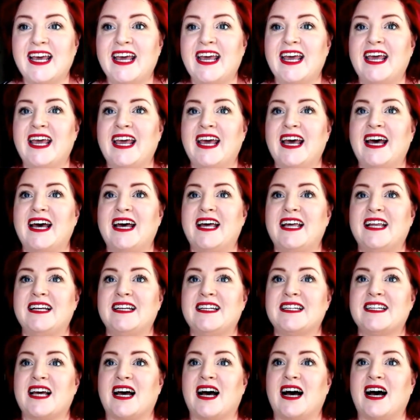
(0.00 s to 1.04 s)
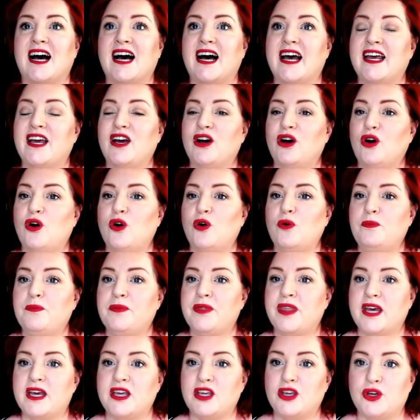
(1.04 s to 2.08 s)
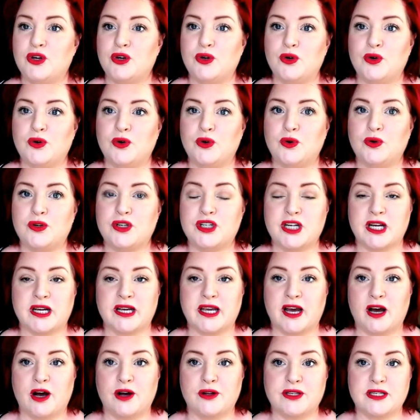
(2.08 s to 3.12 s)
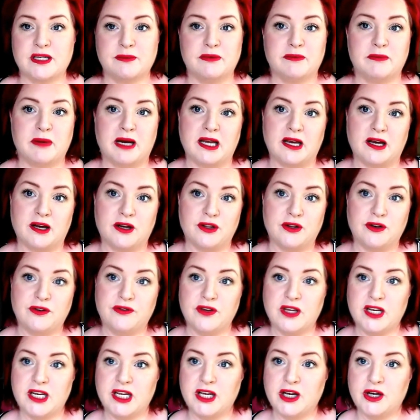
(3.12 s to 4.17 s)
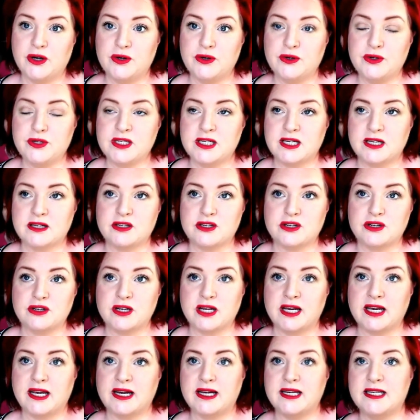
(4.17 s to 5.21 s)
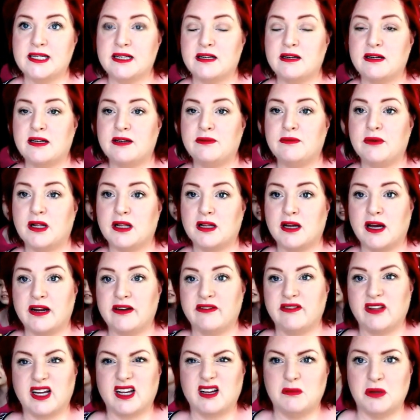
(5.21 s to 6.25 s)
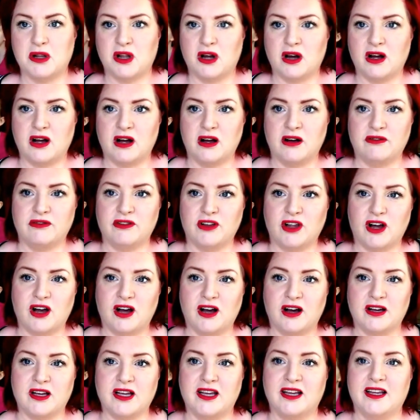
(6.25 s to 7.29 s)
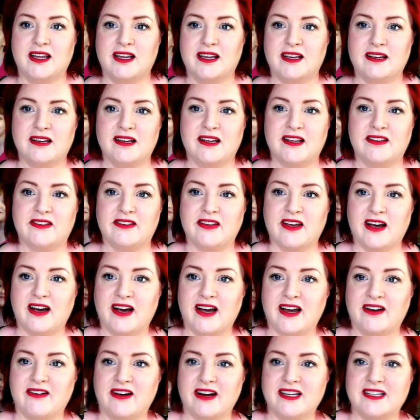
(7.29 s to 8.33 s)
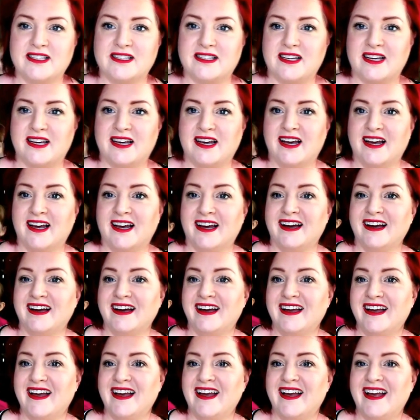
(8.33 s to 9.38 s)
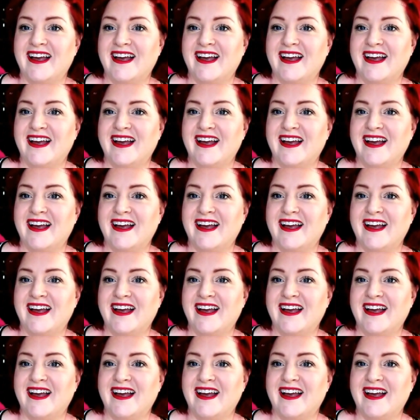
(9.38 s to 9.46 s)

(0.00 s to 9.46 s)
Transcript: and I hope that you check out some of my other videos. Yesterday I did a kind of like a, a vlog. Say hi, Gracie. Hi.